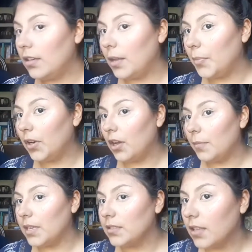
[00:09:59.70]
And I put it
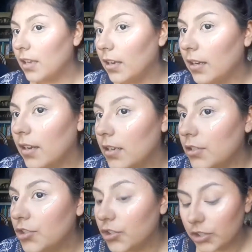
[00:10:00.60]
on my skin
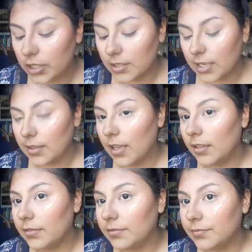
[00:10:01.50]
just like that.